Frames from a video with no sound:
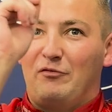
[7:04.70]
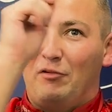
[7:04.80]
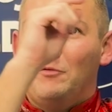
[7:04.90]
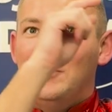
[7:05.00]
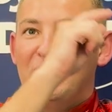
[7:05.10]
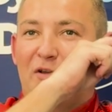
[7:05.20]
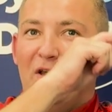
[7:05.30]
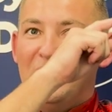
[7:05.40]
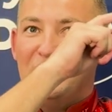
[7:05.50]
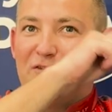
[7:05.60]
throw,
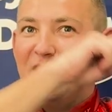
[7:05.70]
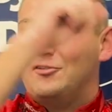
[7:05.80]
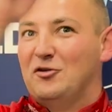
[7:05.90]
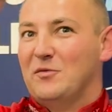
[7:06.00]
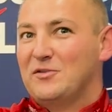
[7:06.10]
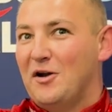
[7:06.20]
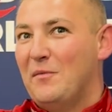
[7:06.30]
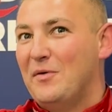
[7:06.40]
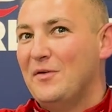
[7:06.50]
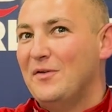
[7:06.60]
it'll change to double
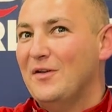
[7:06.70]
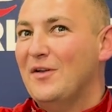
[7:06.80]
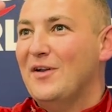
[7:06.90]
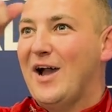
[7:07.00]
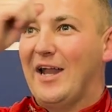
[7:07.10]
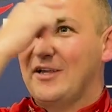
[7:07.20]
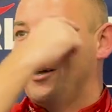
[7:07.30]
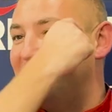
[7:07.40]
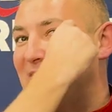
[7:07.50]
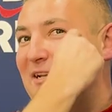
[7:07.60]
top, and I
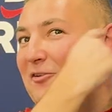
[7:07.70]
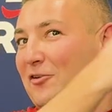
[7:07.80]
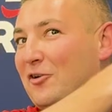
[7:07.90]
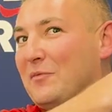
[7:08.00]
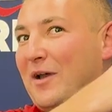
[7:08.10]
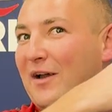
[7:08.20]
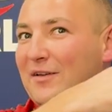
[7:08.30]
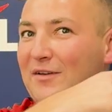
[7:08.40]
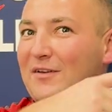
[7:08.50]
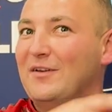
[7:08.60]
kept seeing it in the corner of my eye.
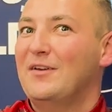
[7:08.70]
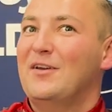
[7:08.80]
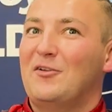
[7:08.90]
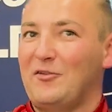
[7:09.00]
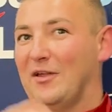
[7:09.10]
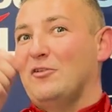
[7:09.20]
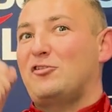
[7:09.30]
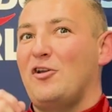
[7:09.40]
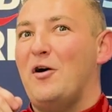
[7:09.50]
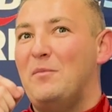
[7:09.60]
So then I
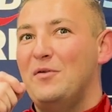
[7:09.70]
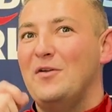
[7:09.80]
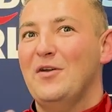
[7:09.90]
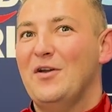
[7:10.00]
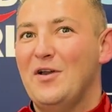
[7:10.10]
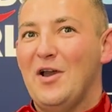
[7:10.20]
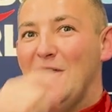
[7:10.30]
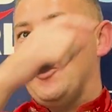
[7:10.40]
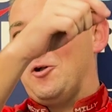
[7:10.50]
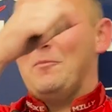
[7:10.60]
stop.
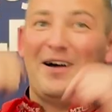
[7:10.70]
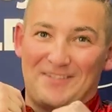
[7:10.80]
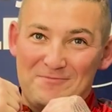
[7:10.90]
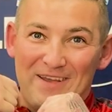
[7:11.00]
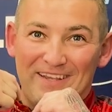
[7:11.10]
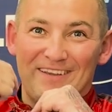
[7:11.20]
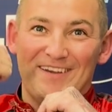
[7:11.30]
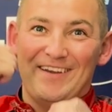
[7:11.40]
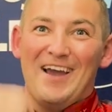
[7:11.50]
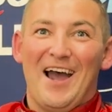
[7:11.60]
It'll go back to me,
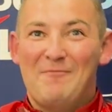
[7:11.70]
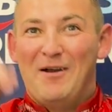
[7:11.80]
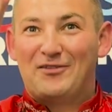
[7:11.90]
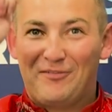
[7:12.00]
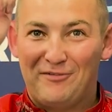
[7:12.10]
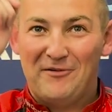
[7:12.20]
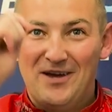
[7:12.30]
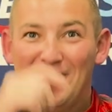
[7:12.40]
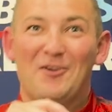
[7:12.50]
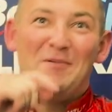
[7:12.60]
about to throw
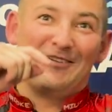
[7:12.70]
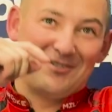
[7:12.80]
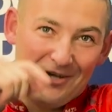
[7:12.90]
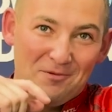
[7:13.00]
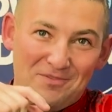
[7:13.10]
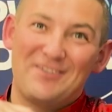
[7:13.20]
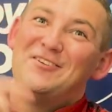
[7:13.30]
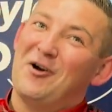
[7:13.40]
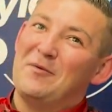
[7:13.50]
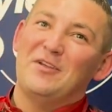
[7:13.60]
it, it goes back to tops. Do you
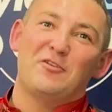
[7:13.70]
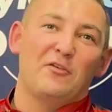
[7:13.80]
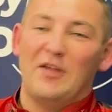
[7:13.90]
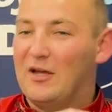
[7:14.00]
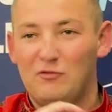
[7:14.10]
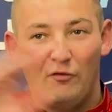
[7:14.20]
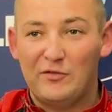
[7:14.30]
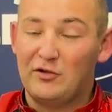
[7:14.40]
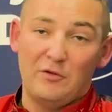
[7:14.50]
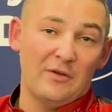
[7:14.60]
know what I mean? So that had nothing
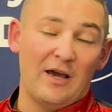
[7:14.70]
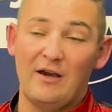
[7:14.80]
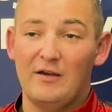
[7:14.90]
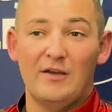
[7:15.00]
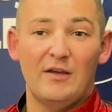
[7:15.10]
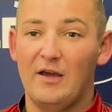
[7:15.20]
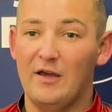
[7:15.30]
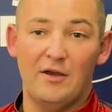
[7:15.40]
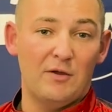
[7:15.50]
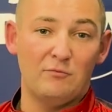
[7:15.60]
to do with
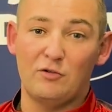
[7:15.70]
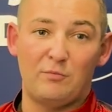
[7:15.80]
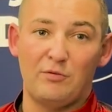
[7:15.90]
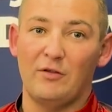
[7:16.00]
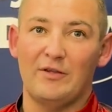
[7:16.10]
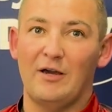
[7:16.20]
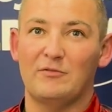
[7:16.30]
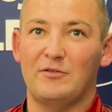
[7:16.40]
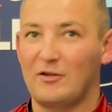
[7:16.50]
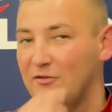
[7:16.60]
that. Just purely down
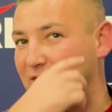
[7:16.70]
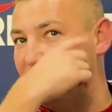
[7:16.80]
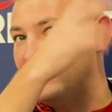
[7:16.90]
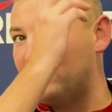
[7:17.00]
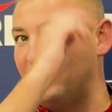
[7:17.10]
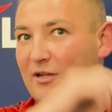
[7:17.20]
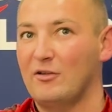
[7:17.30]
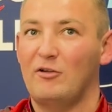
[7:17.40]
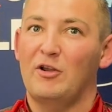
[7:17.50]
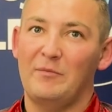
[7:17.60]
to I could see the screen in the
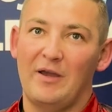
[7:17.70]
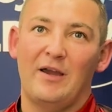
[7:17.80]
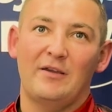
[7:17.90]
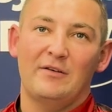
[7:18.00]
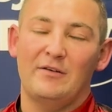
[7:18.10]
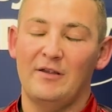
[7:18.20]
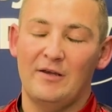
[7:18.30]
corner of my eye, and